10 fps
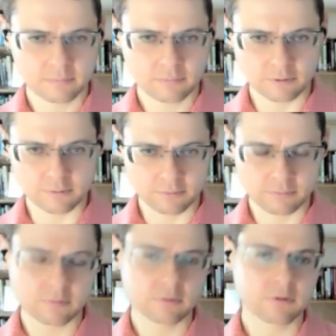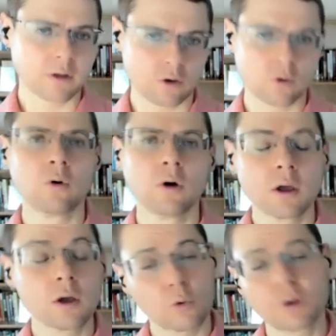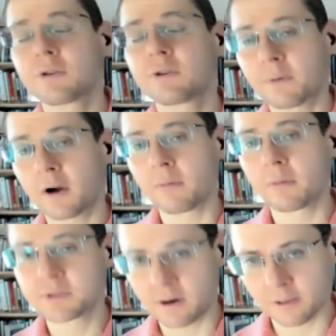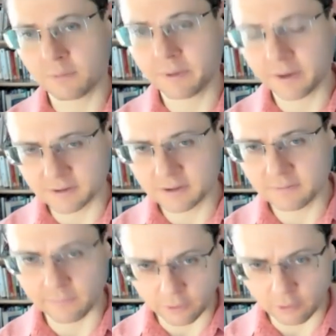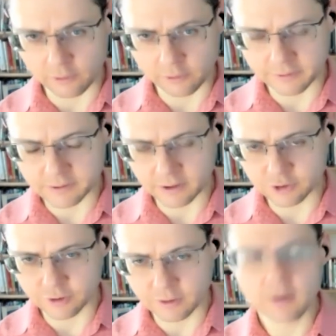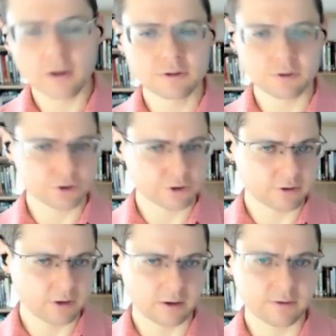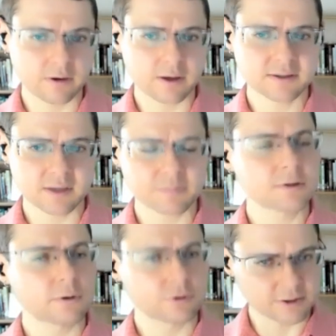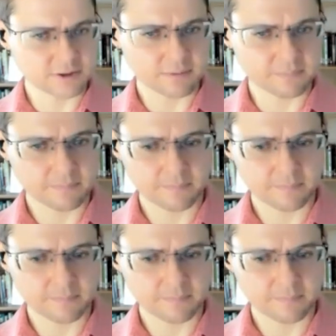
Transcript: to know which of the problems are the biggest for your organization so that you can take the next steps to address them.